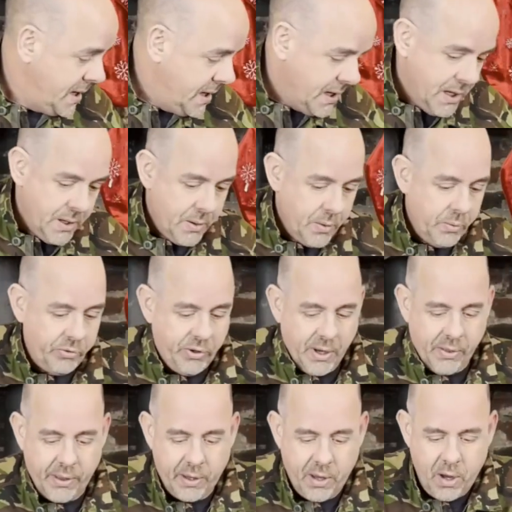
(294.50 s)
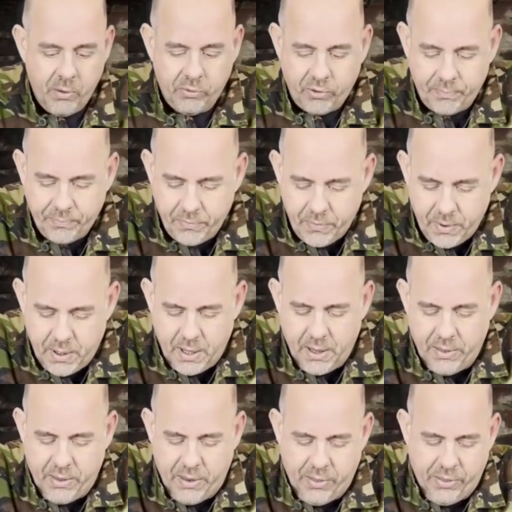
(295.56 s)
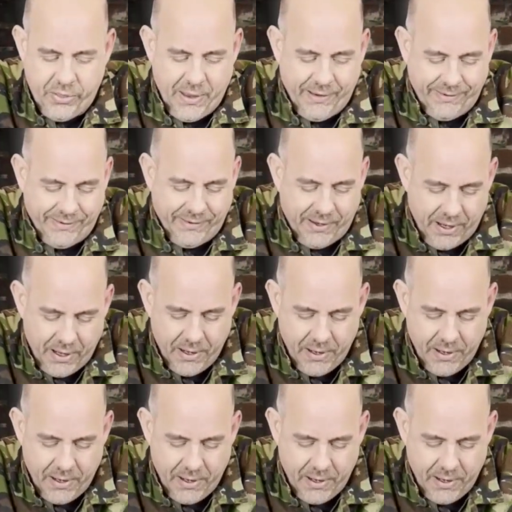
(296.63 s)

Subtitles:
we'll see how that goes. And then this.